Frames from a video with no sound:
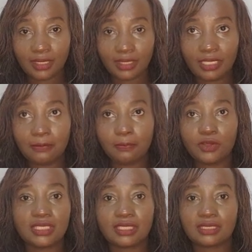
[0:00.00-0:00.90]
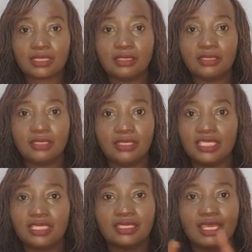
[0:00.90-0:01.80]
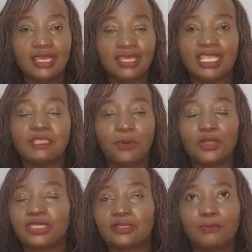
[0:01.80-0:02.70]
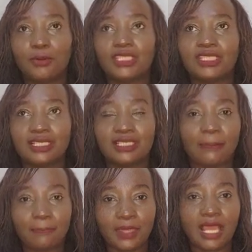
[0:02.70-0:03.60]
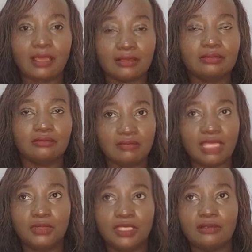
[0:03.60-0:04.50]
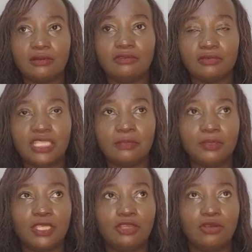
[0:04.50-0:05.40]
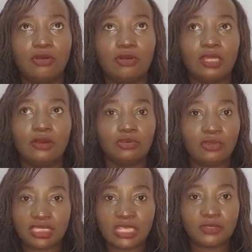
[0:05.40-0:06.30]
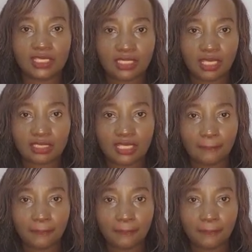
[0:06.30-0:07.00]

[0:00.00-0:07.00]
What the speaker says: he has posted maybe on DP or on WhatsApp status.